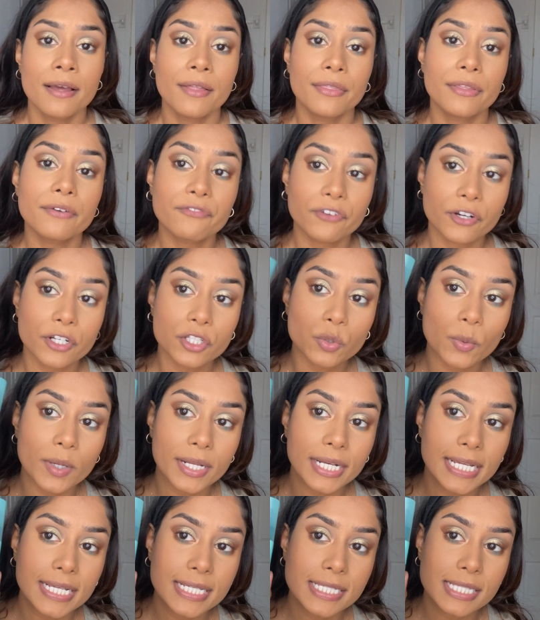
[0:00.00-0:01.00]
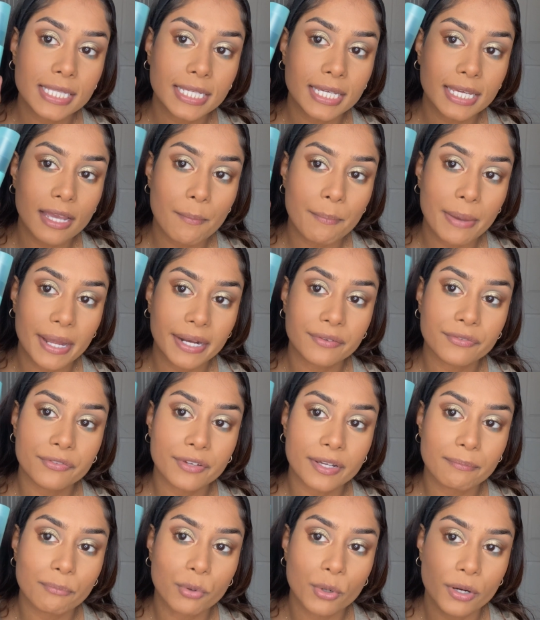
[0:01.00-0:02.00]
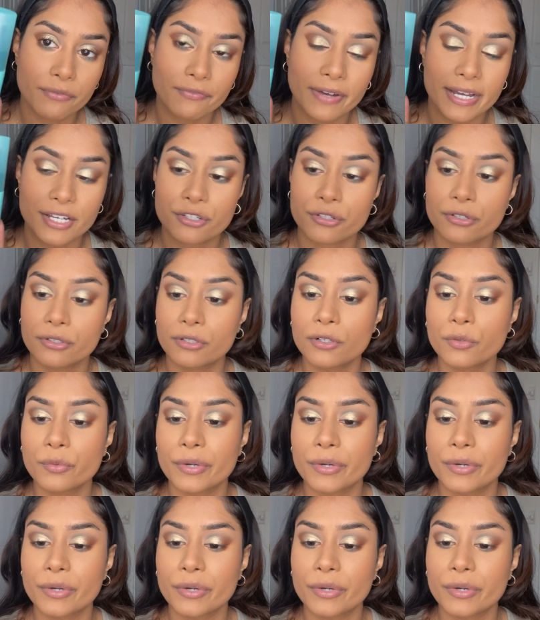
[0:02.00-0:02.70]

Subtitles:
The first one is the Benefit Professional,